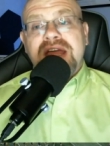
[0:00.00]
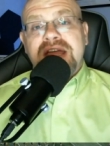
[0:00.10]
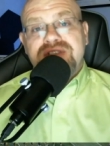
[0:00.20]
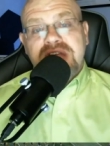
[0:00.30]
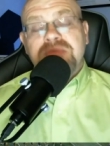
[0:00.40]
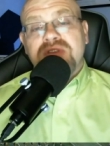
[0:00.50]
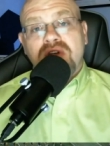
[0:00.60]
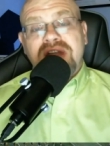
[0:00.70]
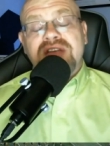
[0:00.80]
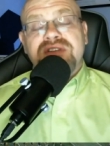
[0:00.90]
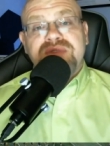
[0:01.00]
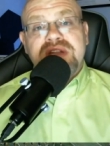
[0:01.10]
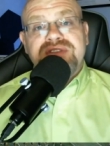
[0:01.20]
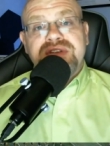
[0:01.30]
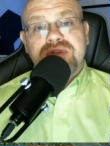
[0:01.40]
and James Hurd actually
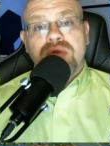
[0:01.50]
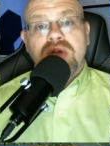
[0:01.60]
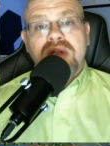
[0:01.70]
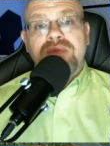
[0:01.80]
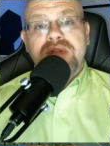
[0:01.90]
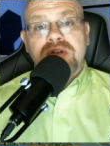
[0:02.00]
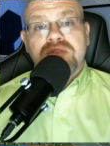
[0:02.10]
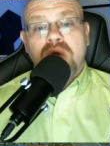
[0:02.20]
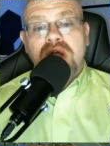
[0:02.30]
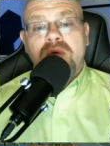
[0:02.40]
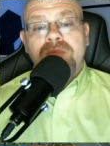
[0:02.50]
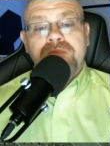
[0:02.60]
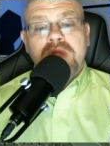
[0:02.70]
finished his career out there as well,